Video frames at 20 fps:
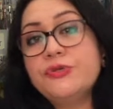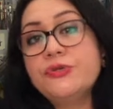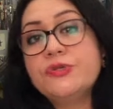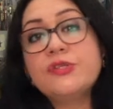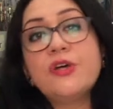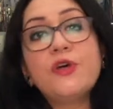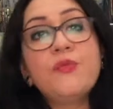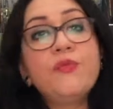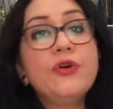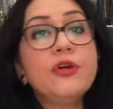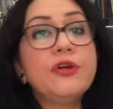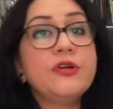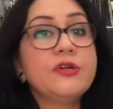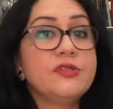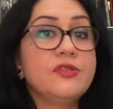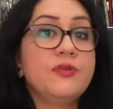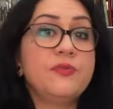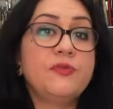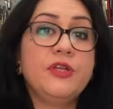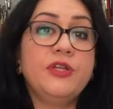to
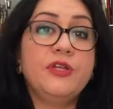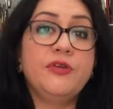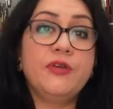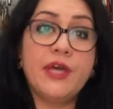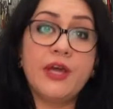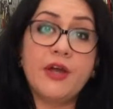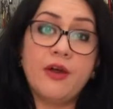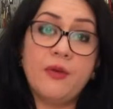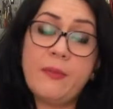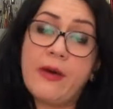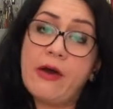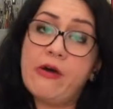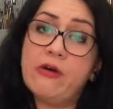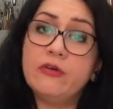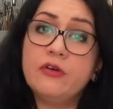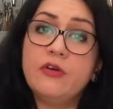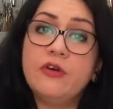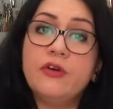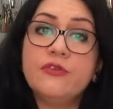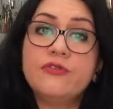someone or something you care
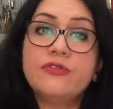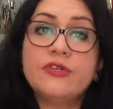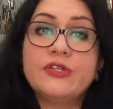about.